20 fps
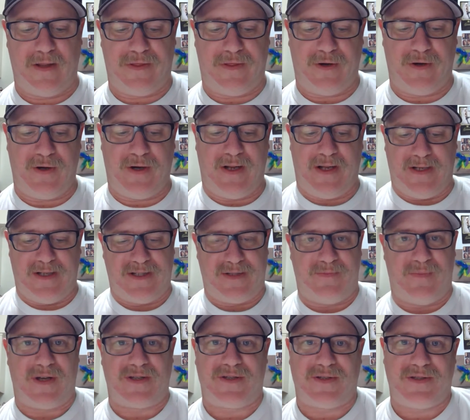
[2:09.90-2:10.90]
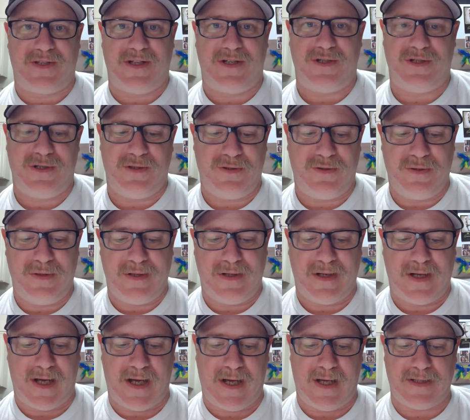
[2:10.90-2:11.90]
Third is muscle tissue.
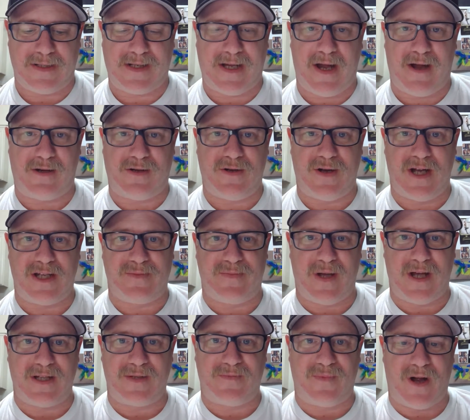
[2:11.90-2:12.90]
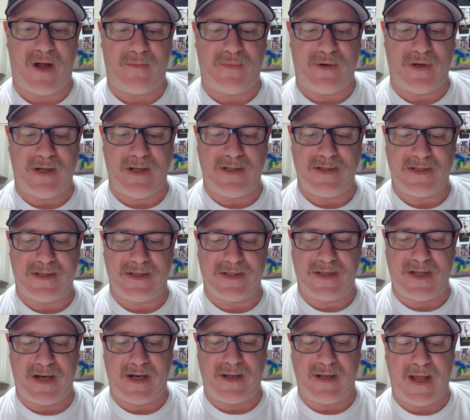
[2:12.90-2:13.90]
It's characterized by its properties
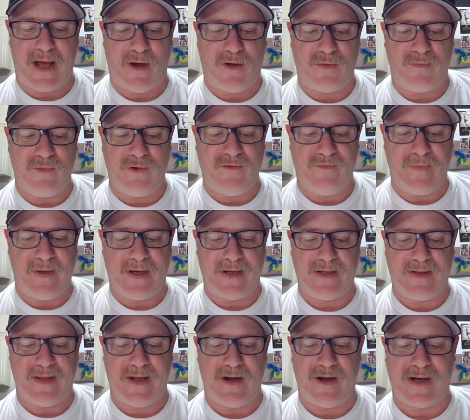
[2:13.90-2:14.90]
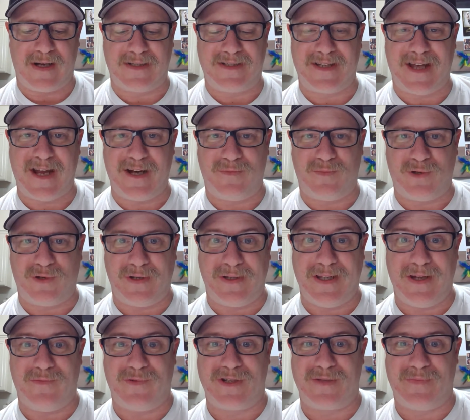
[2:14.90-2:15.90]
that allow movement. They are excitable
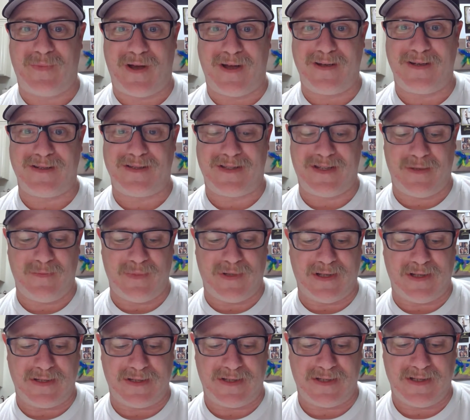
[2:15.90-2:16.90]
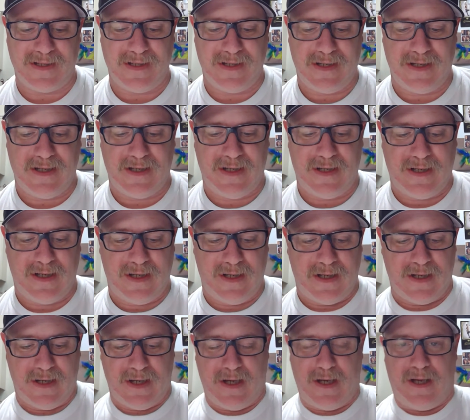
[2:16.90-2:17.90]
and they respond to stimulus.
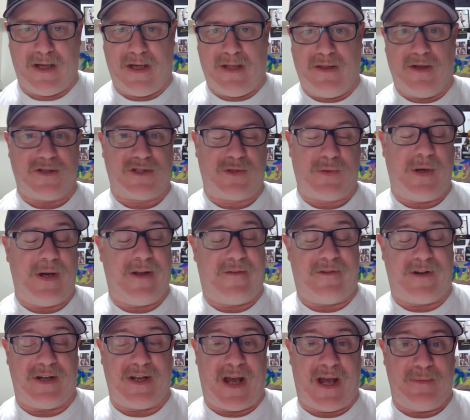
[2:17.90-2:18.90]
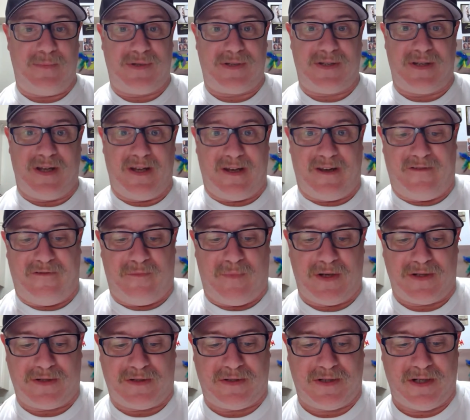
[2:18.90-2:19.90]
There's three different types of
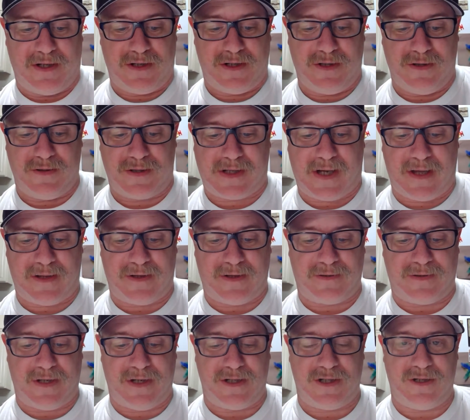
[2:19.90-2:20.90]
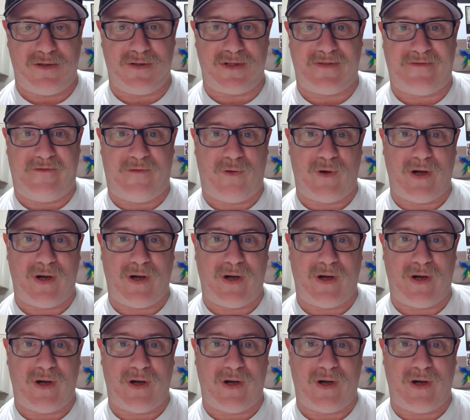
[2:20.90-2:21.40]
muscle tissue. Skeletal tissue is